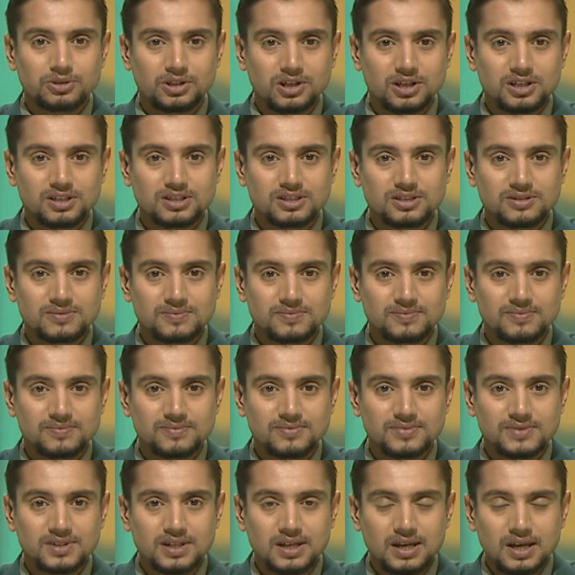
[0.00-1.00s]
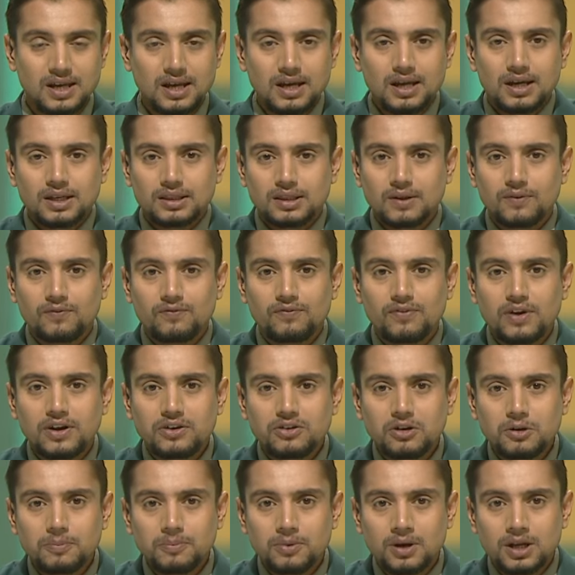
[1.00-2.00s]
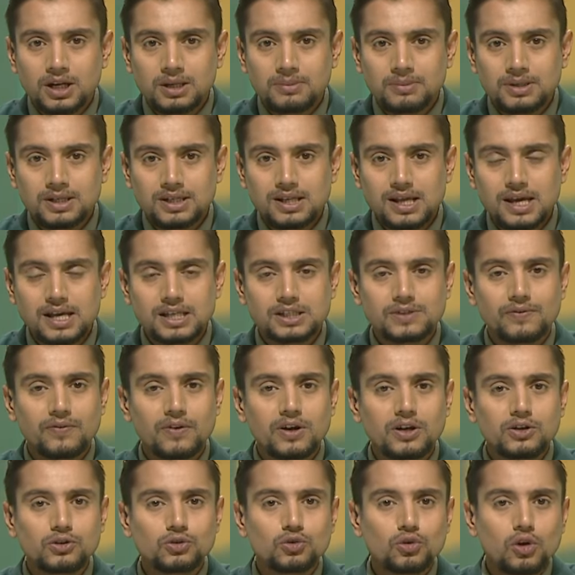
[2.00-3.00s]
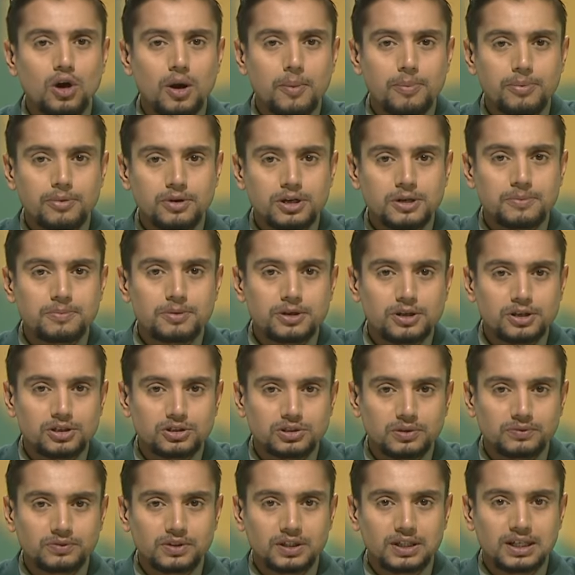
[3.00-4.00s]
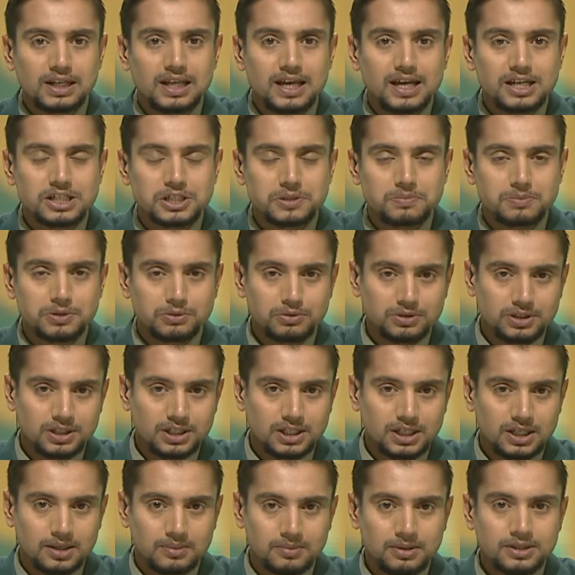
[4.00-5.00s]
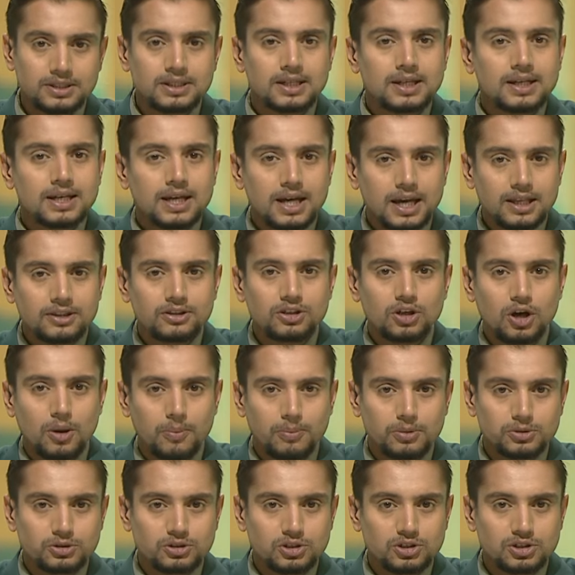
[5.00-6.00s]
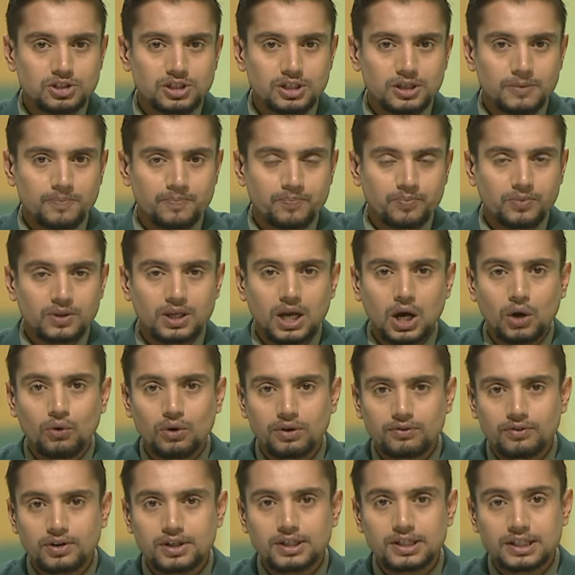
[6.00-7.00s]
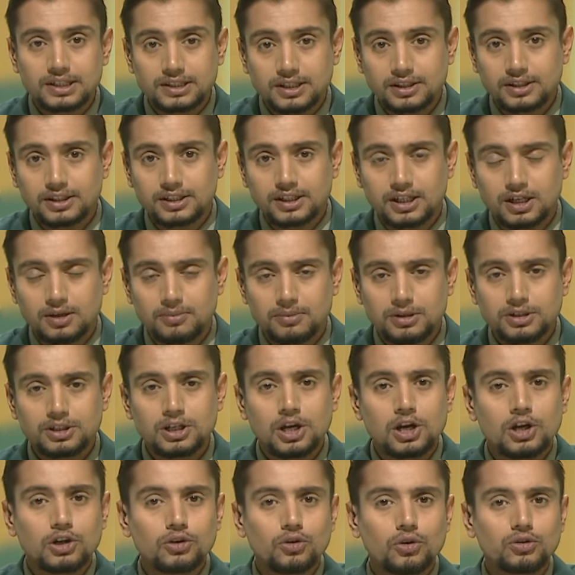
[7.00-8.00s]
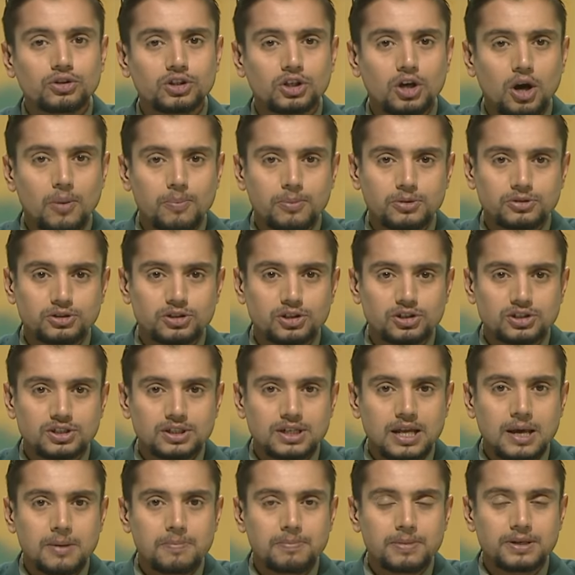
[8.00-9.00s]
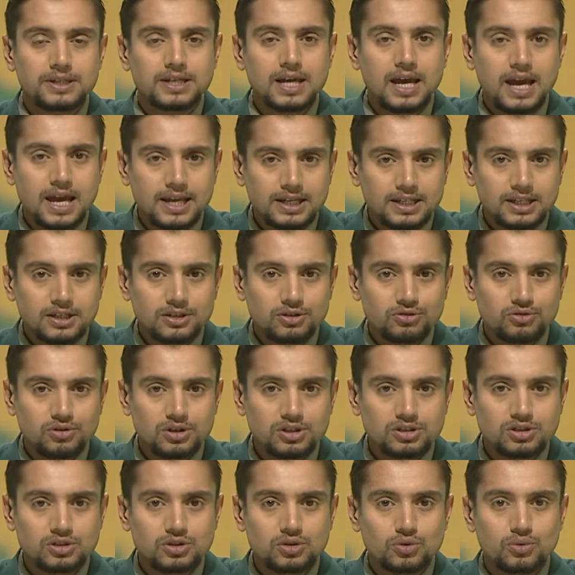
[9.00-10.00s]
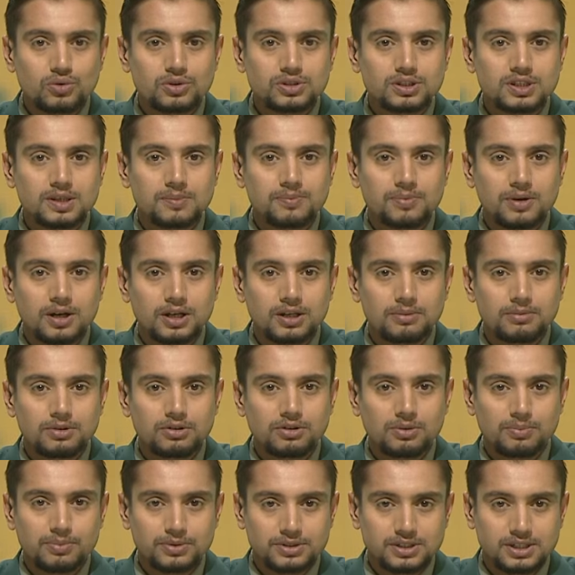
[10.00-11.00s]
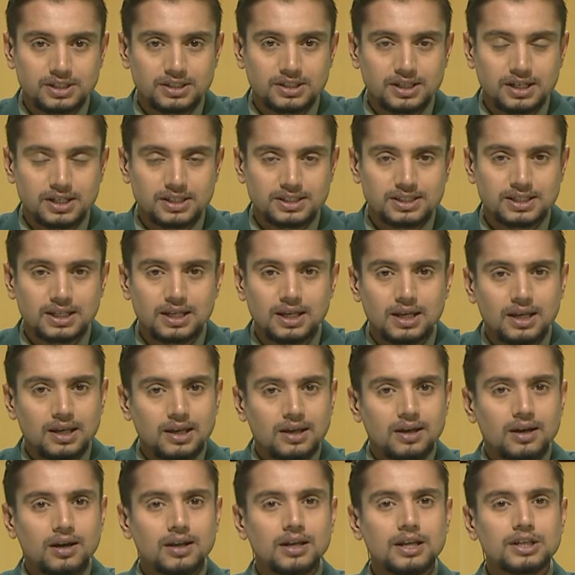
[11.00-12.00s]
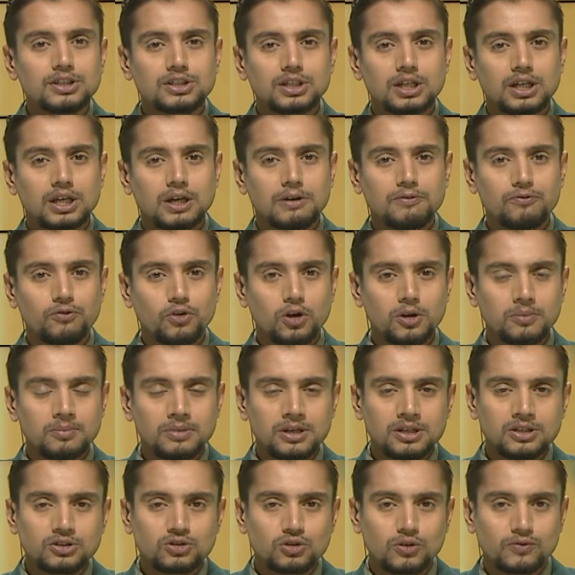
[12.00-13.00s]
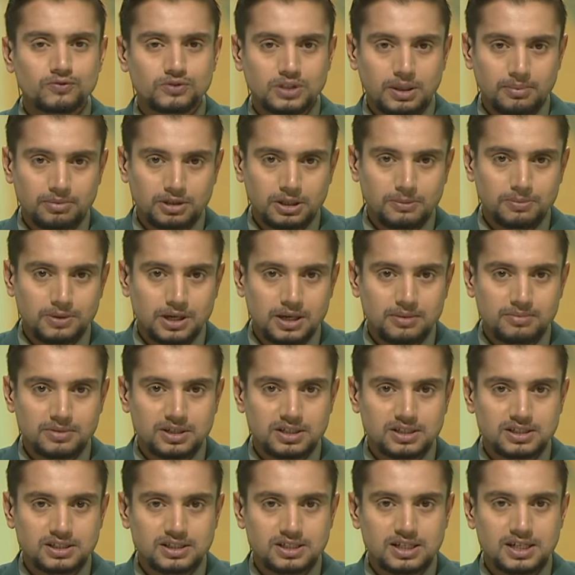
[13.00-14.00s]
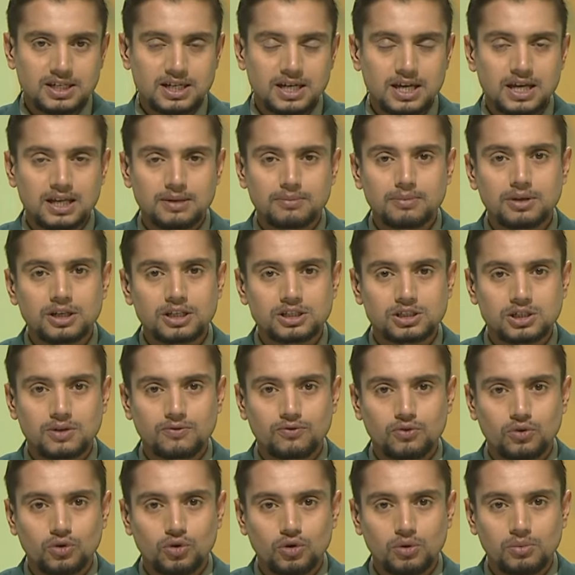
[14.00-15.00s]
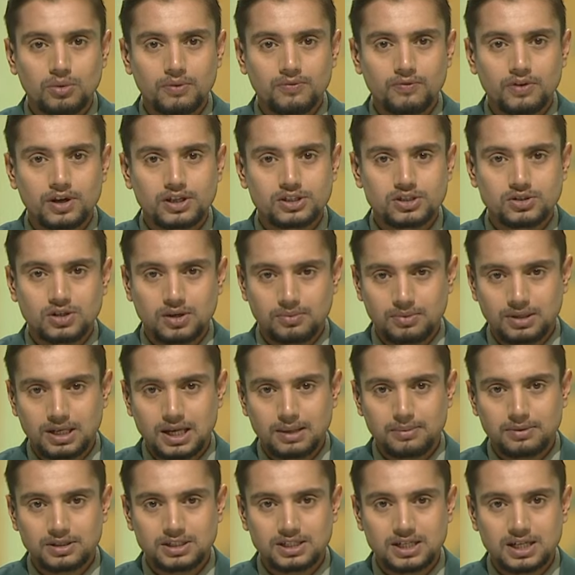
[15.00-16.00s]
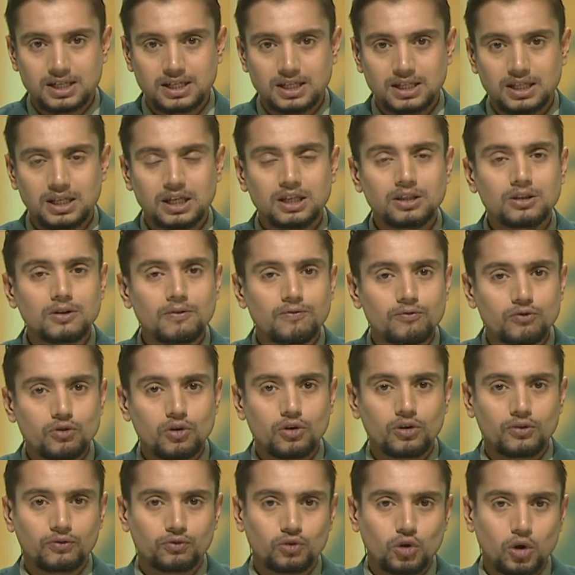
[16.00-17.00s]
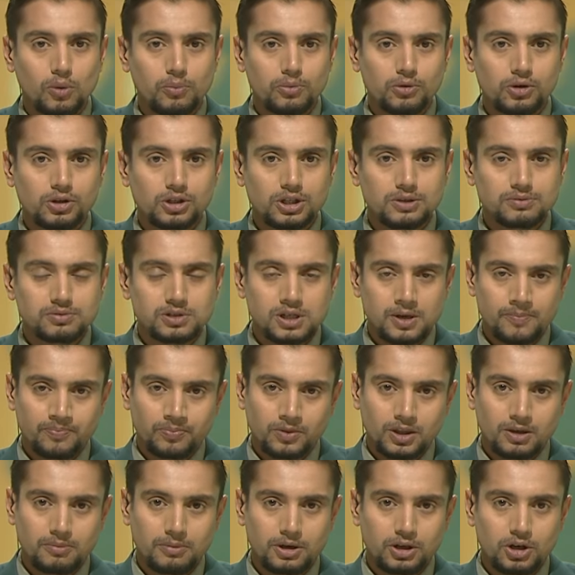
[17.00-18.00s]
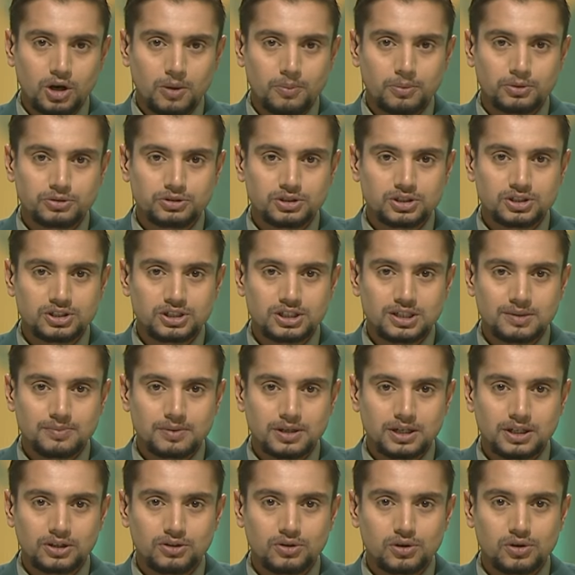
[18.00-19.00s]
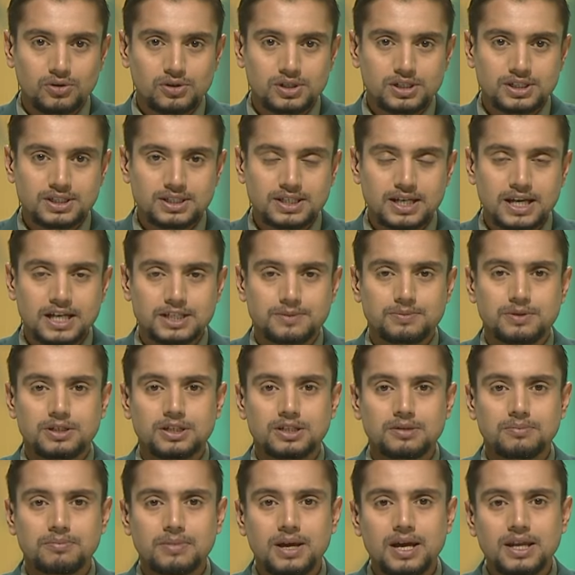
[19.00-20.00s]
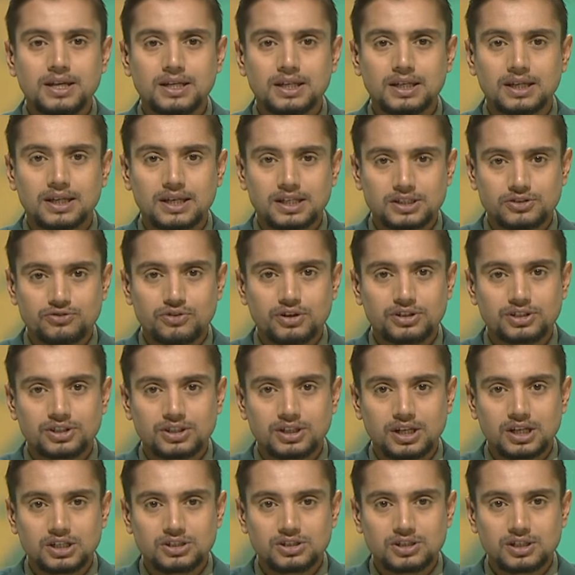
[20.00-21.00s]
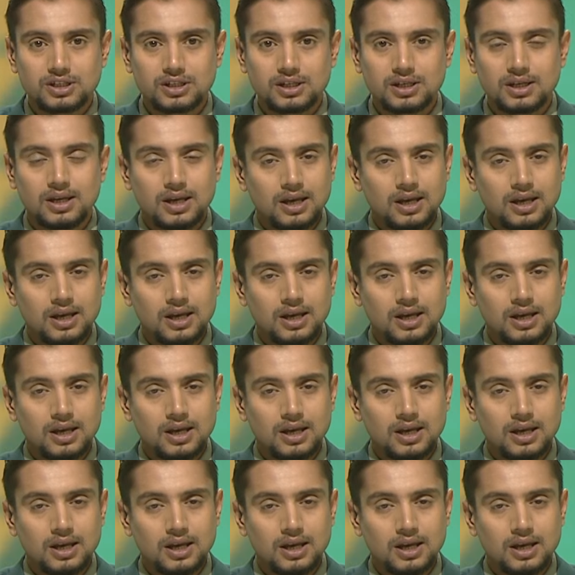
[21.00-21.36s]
with us. The federal parliament has failed to operate because of the clash between the government and the opposition. However, neither the government nor the opposition have paid any interest towards the parliamentary proceedings. Alleging involvement of Deputy Prime Minister and Minister for Home Affairs Rabi Lamichhane in the fraud of cooperatives, main opposition Nepali Congress has been demanding his resignation.